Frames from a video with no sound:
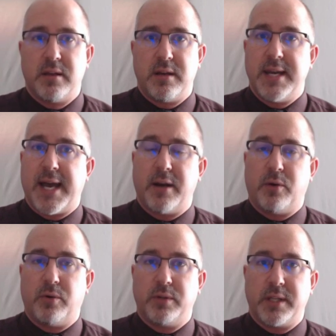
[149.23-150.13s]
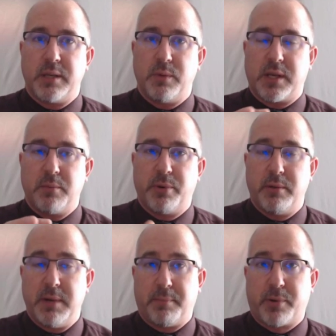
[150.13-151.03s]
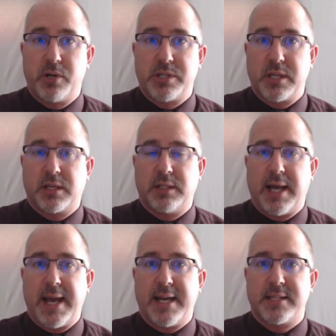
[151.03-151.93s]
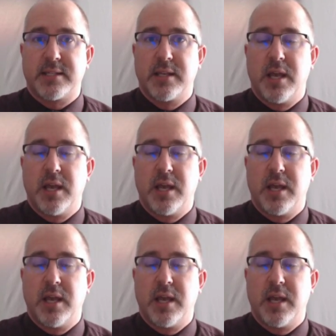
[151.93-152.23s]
not only we could put them in a person class,